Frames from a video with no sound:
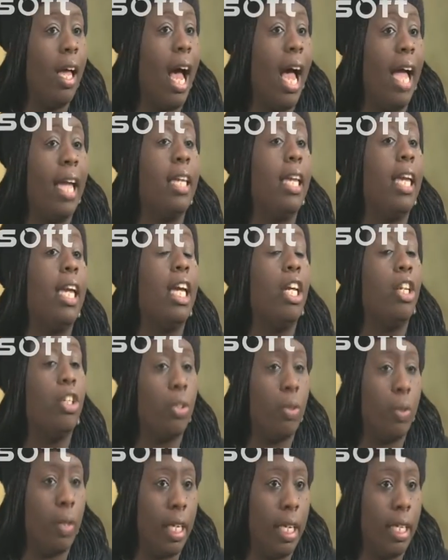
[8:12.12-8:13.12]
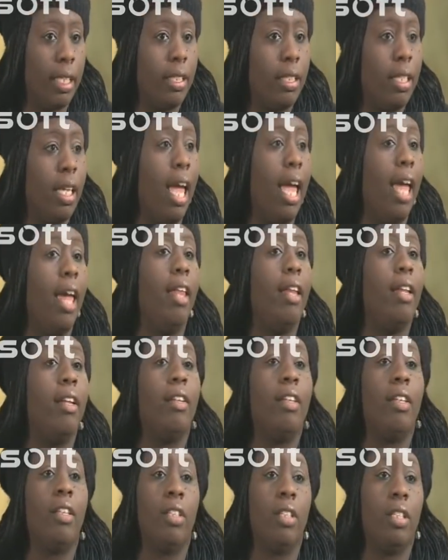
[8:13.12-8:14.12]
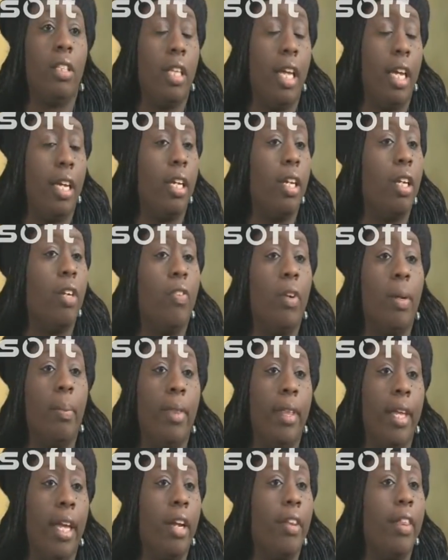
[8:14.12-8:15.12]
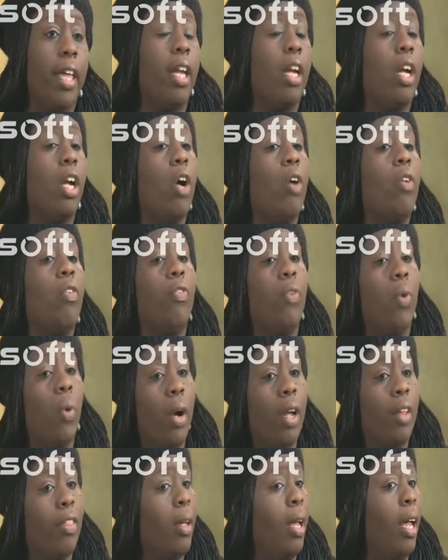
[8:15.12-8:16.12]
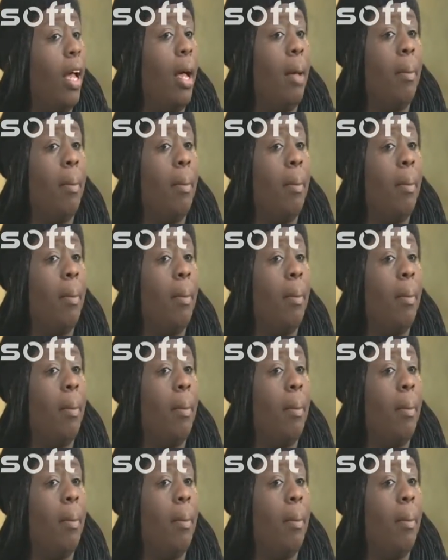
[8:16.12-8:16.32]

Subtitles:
I can do this, and they can, from there, they can go forth,